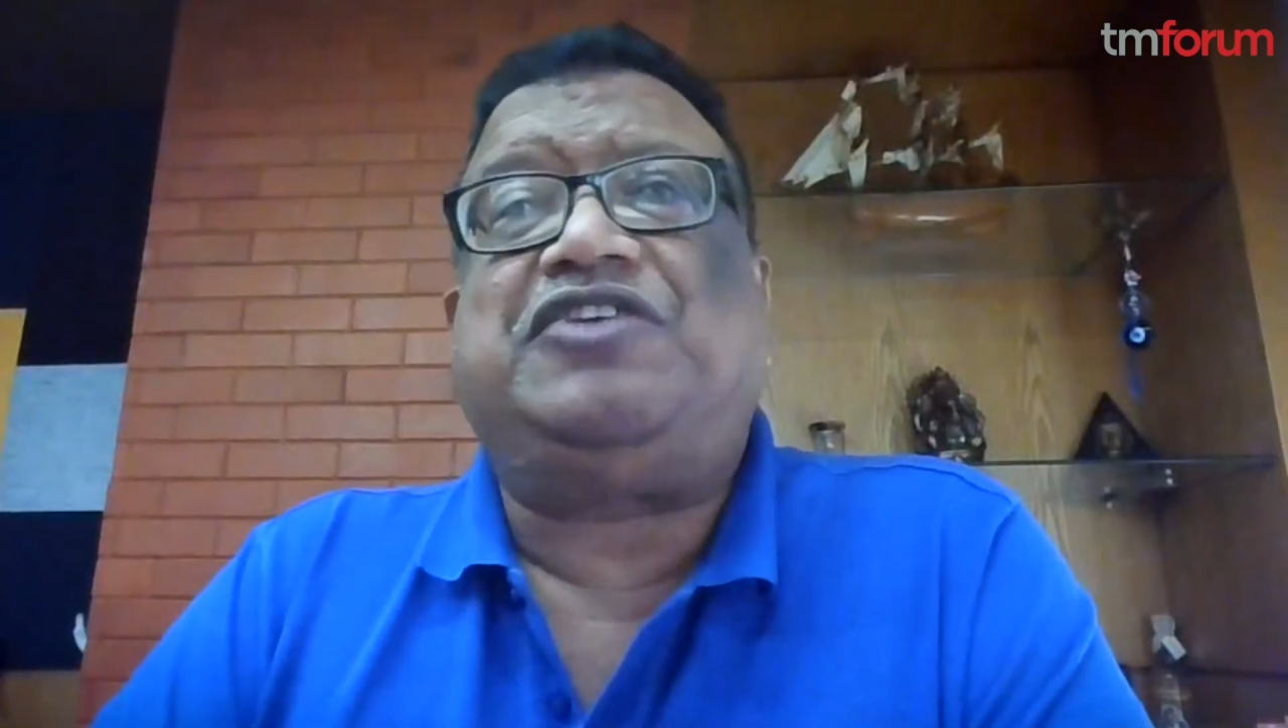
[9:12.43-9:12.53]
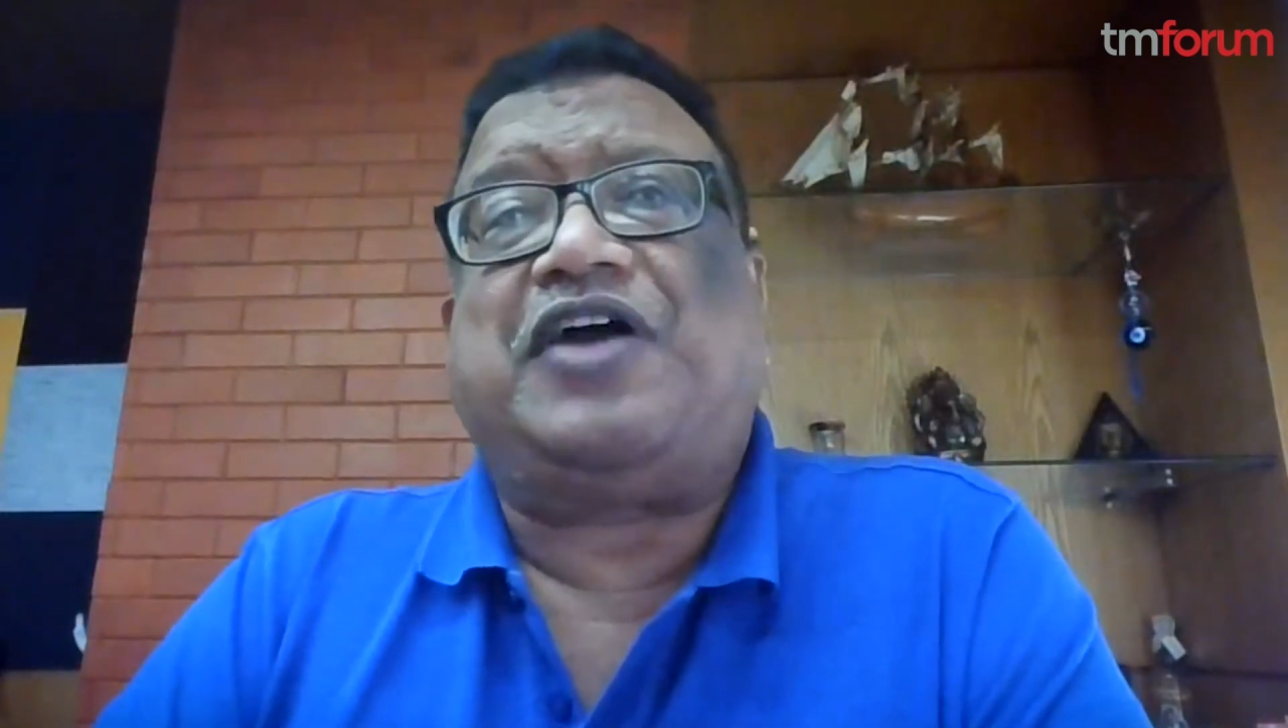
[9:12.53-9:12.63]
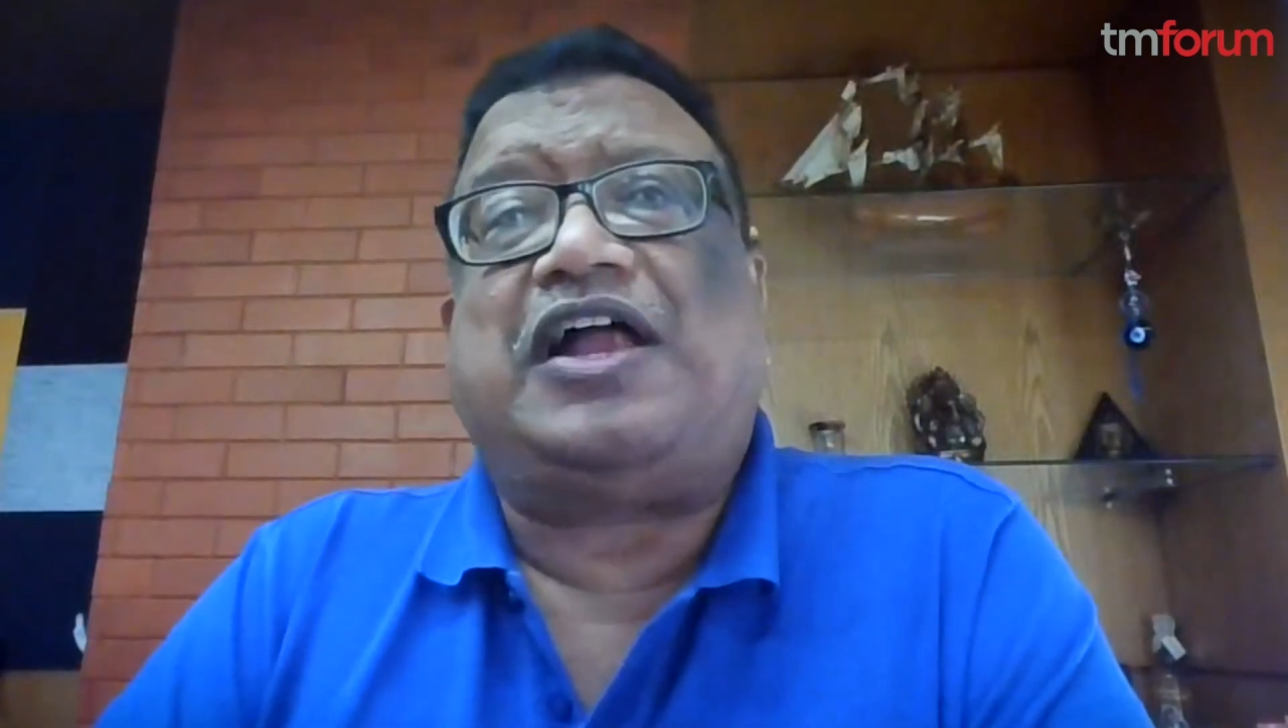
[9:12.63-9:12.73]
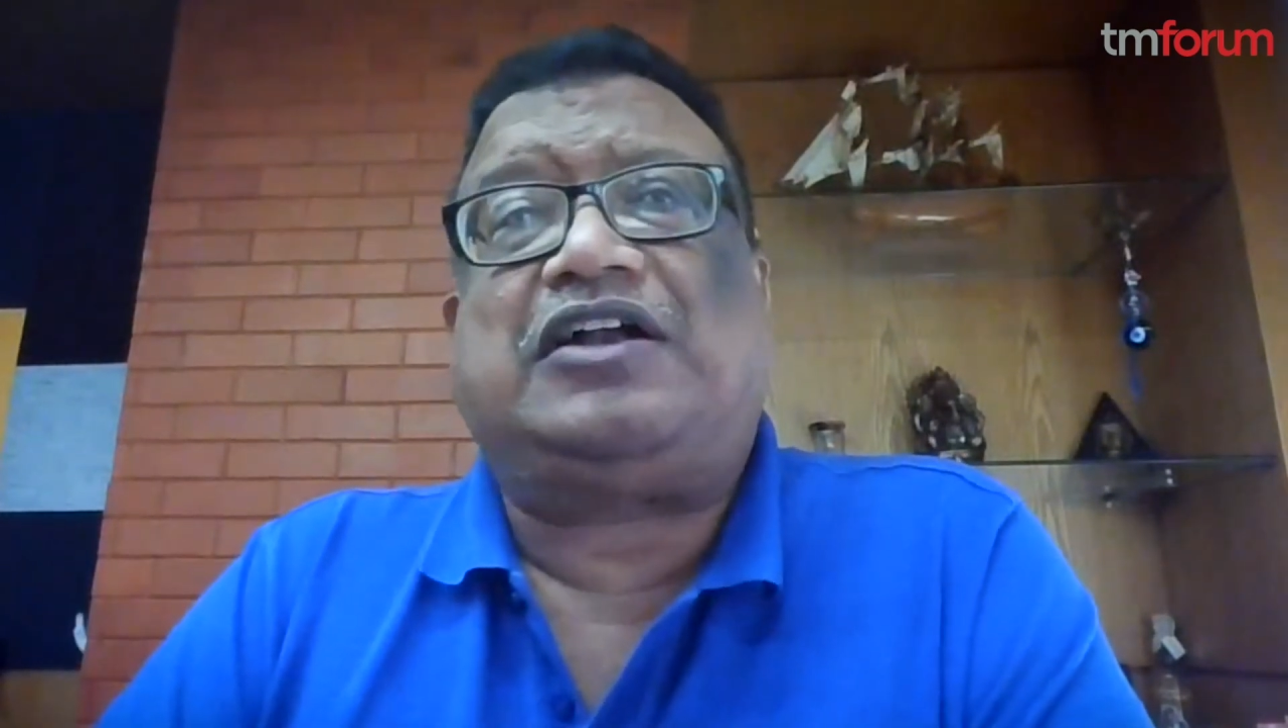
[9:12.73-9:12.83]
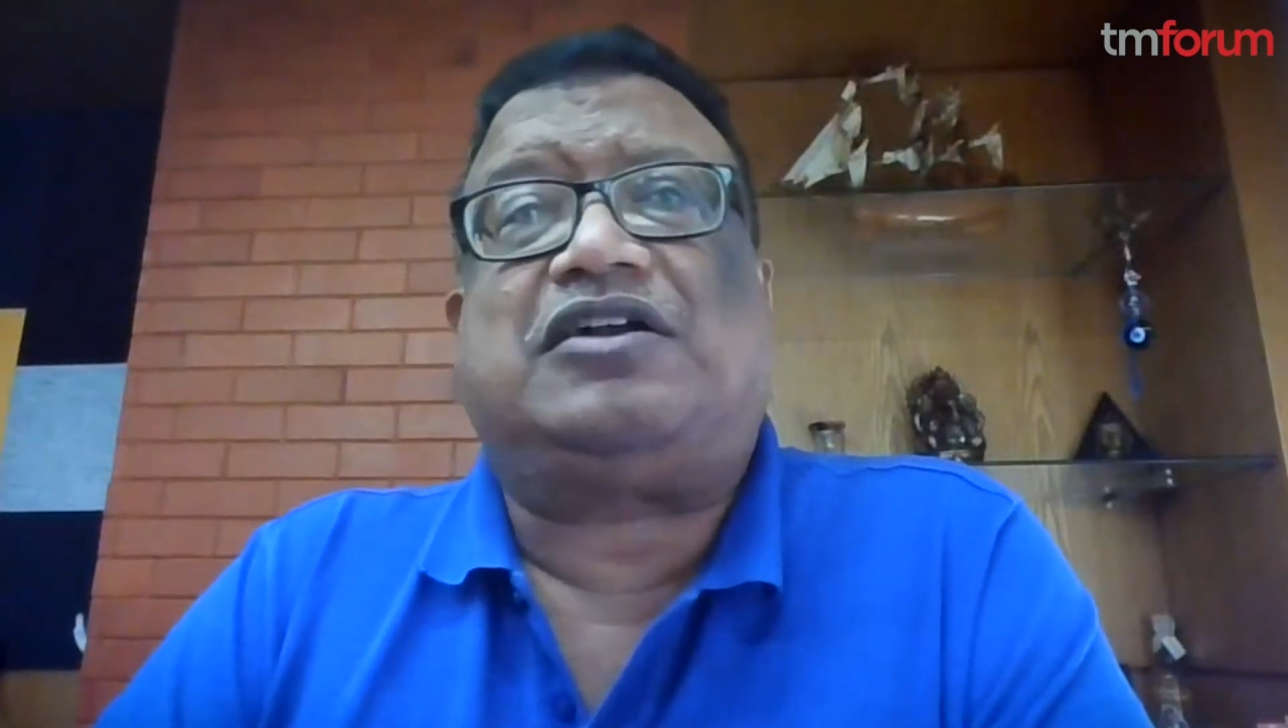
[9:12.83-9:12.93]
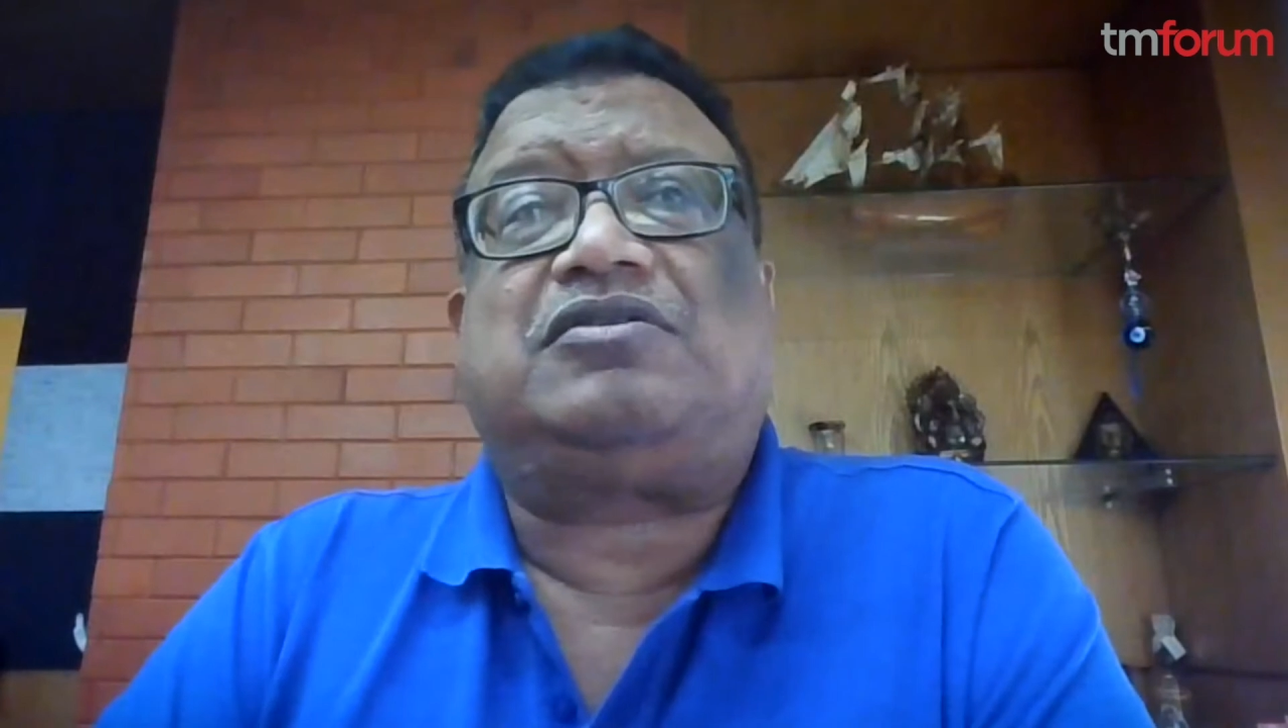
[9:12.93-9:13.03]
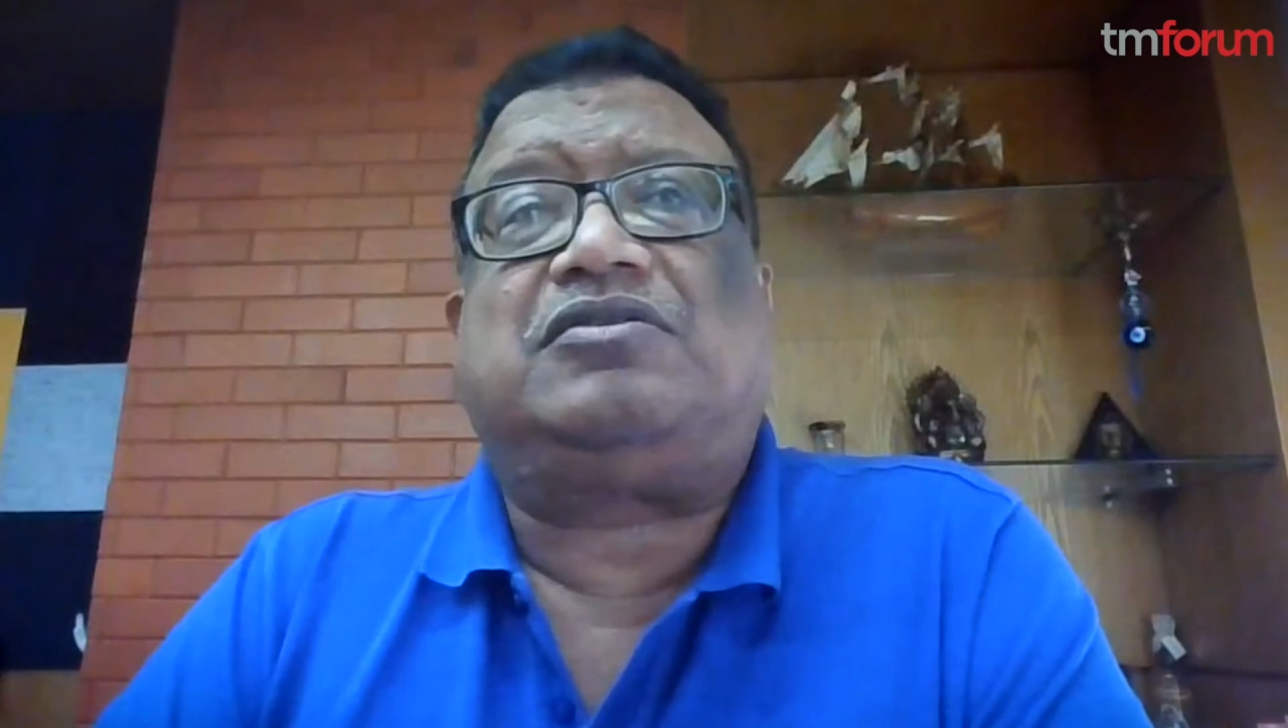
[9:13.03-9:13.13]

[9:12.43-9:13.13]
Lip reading: in fact,